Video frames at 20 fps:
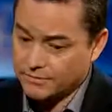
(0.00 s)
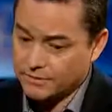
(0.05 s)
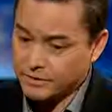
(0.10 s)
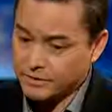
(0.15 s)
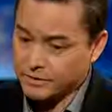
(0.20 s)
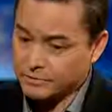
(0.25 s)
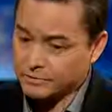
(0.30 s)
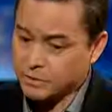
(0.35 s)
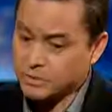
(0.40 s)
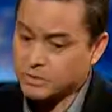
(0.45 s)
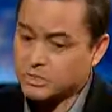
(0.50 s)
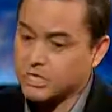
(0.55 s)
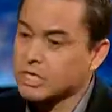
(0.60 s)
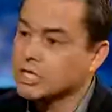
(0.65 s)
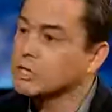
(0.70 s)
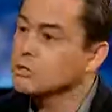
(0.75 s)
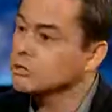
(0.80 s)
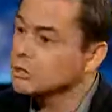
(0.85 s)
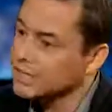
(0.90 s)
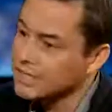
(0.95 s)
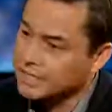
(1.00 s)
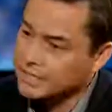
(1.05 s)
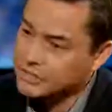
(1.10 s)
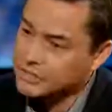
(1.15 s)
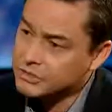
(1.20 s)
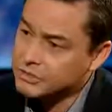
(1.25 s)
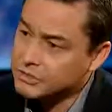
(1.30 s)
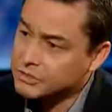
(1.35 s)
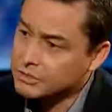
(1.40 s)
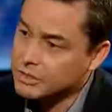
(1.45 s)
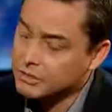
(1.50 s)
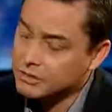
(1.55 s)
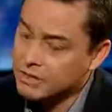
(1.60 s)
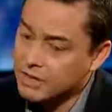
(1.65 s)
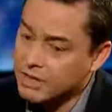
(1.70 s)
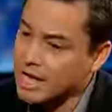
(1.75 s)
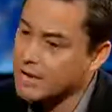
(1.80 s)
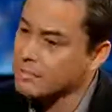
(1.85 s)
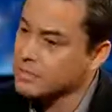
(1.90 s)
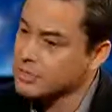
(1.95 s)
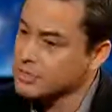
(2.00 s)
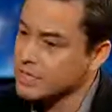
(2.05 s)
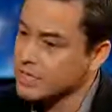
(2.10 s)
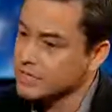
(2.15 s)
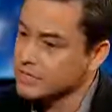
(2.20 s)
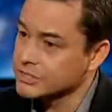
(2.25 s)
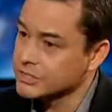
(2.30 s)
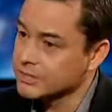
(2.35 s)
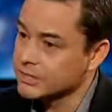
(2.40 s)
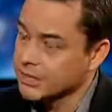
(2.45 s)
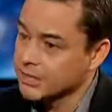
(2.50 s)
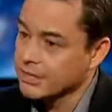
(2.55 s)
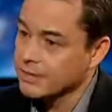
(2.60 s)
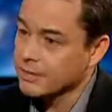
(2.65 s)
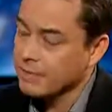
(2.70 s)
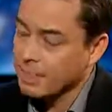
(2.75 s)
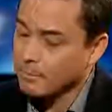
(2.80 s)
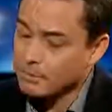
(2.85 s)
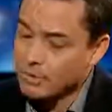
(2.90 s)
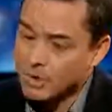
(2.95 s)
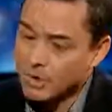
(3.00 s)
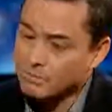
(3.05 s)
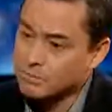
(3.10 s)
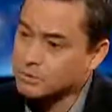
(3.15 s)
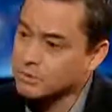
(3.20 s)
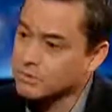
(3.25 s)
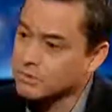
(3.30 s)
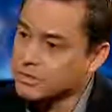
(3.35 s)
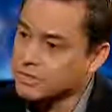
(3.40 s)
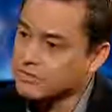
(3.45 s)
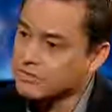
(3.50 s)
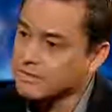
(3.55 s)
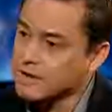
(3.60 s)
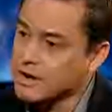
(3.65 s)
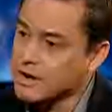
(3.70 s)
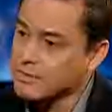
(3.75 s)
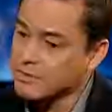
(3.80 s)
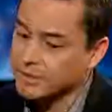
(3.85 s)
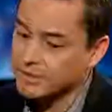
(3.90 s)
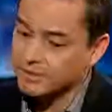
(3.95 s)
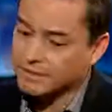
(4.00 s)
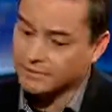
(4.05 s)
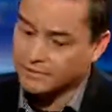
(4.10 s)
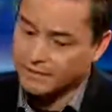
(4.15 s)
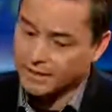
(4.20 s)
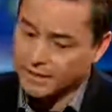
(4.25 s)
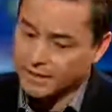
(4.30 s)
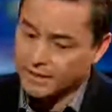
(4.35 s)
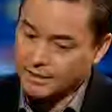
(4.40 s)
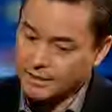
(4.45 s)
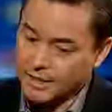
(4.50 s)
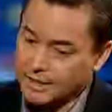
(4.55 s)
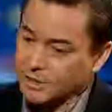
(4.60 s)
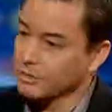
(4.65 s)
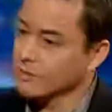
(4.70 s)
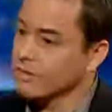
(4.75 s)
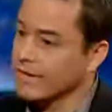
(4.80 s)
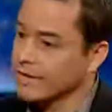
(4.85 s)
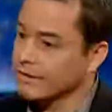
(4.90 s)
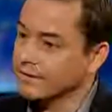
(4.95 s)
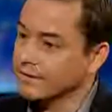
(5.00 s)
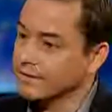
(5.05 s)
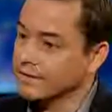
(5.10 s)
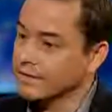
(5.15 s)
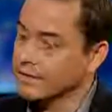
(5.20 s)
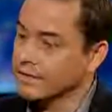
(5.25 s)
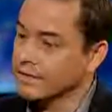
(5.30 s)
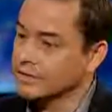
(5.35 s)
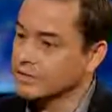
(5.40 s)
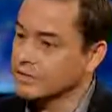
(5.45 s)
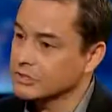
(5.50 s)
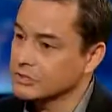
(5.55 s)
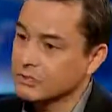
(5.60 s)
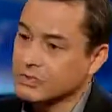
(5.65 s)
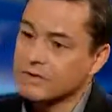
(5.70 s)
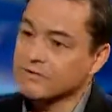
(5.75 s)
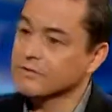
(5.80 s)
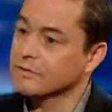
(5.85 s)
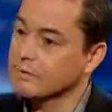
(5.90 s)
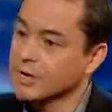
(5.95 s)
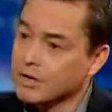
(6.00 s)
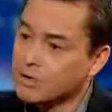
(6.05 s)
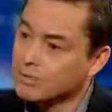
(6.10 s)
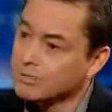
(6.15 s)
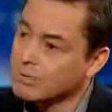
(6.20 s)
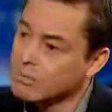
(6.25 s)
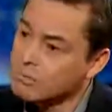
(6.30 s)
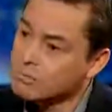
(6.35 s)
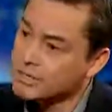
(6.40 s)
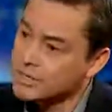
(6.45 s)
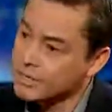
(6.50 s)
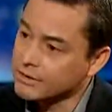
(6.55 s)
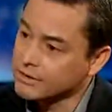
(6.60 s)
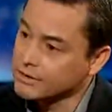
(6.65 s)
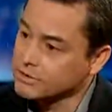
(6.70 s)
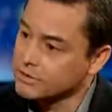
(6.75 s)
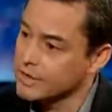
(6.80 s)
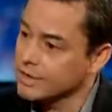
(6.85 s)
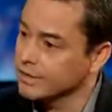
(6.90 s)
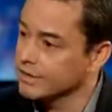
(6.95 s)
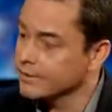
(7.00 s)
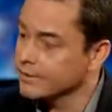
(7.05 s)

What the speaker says: feel most acutely issues around climate change and problems with the environment. I know that as a story from my own home territory.